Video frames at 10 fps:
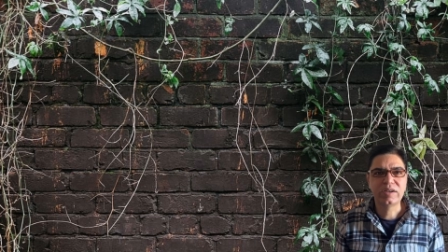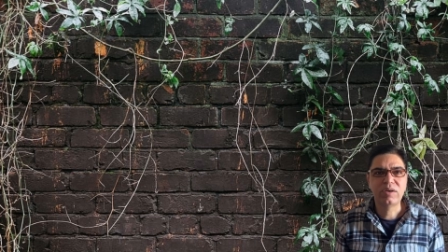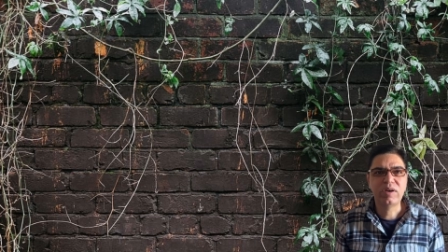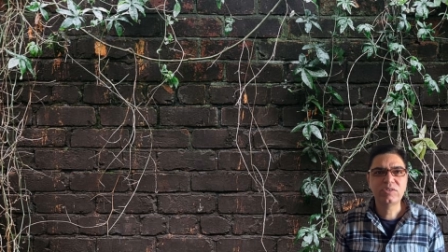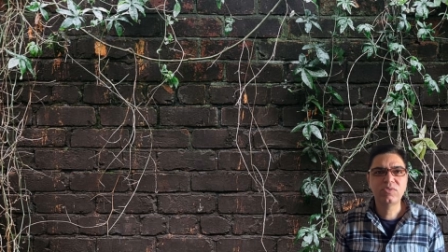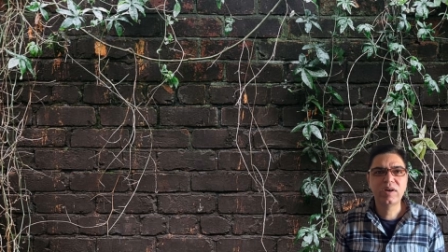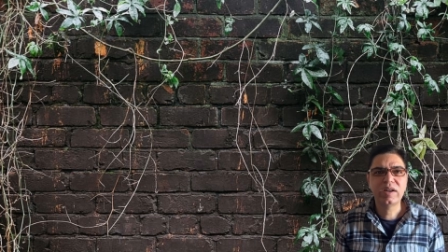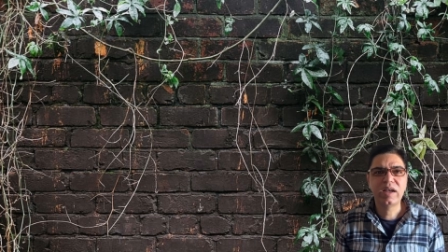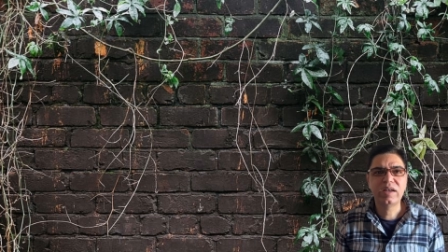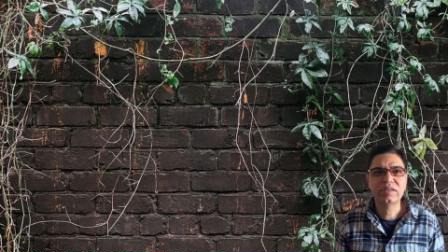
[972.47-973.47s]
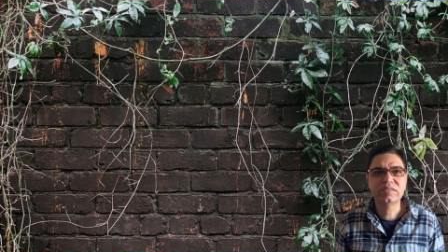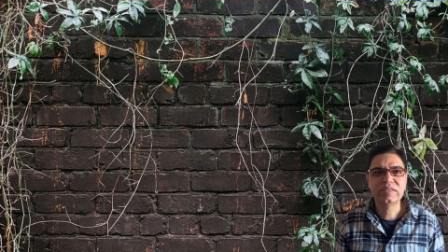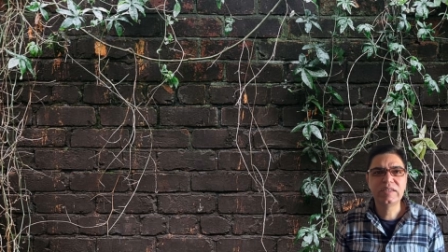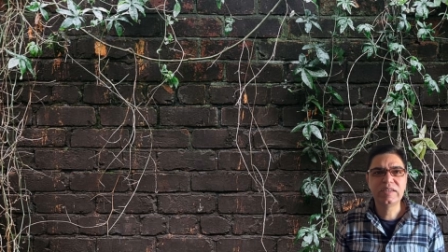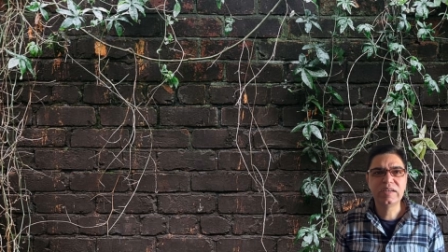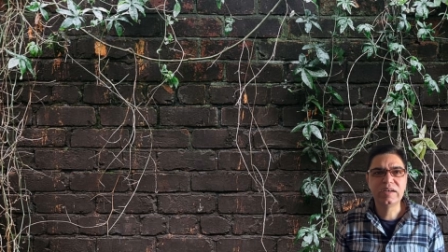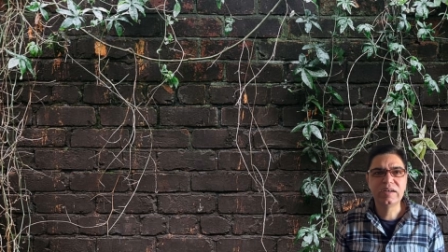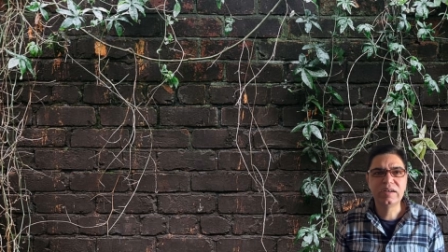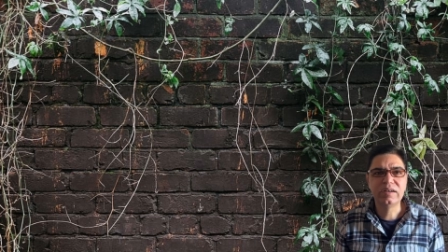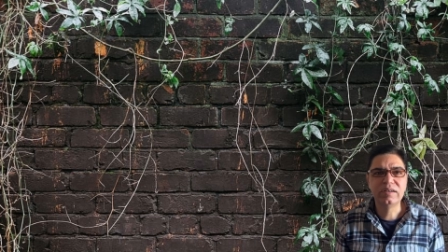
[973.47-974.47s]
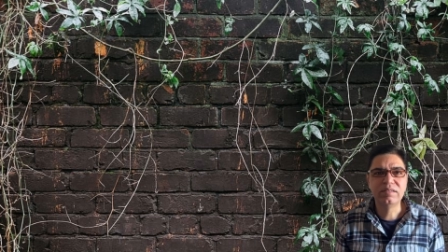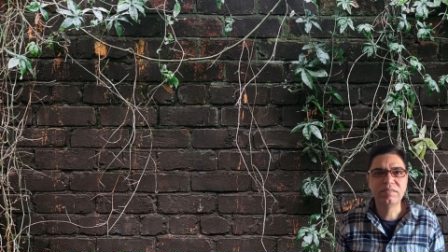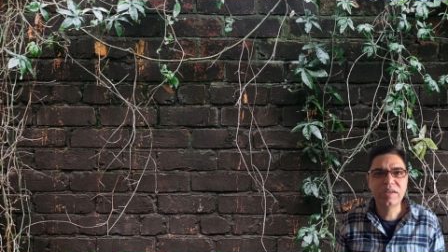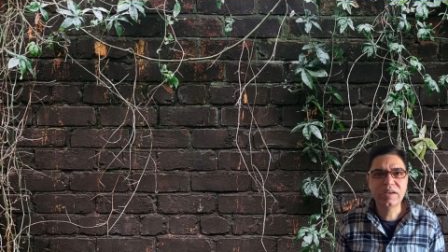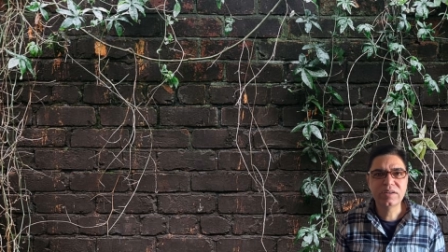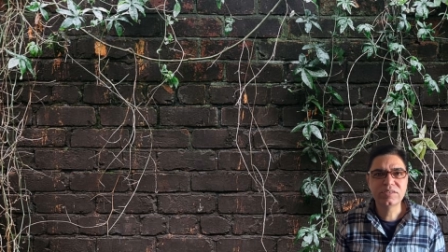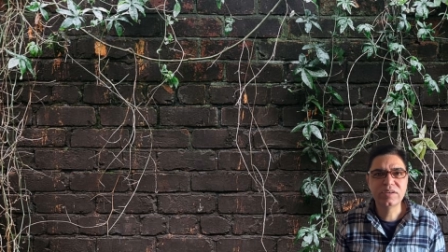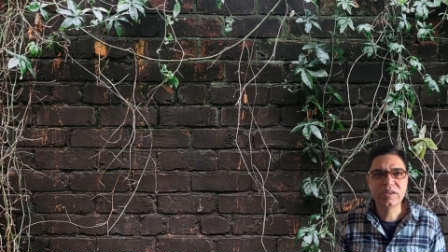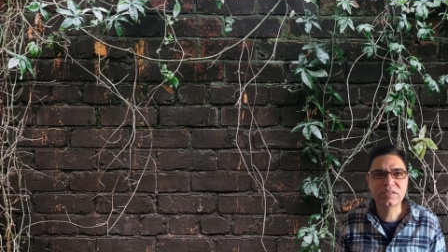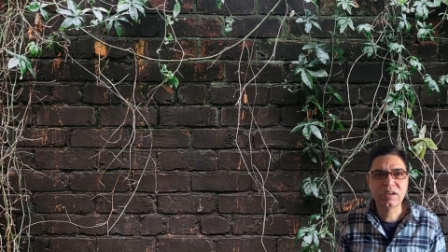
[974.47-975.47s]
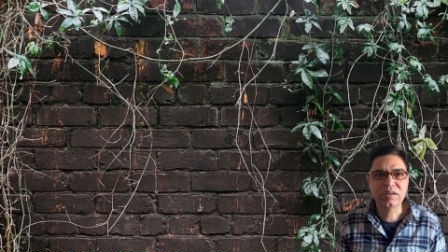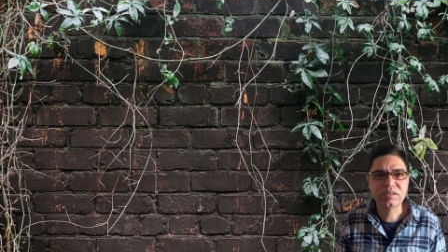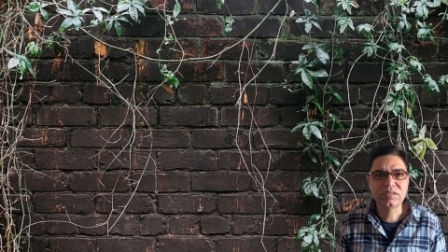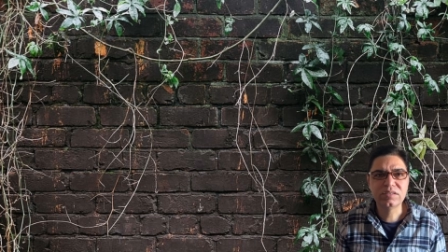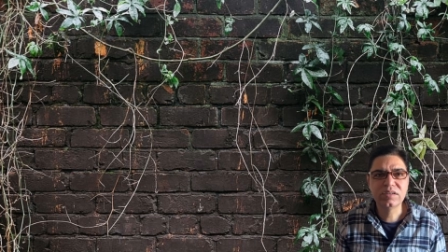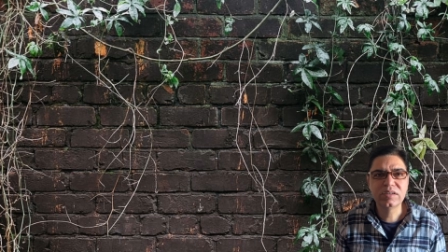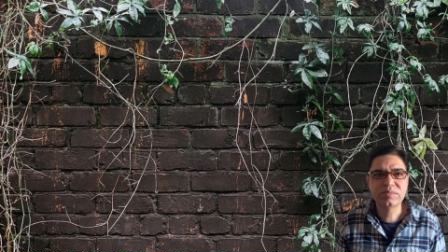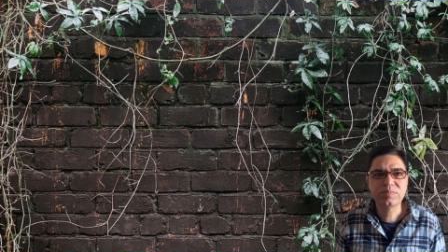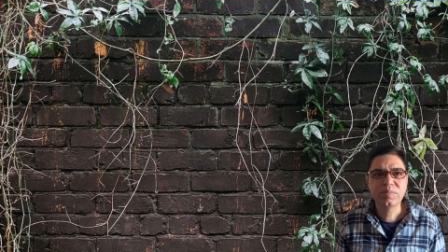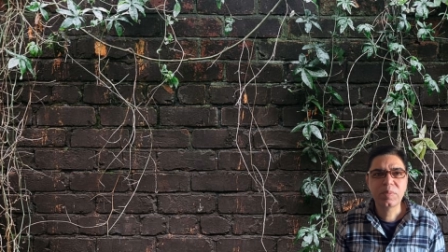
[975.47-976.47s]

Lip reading: Now, as far as the recurrence rates are concerned,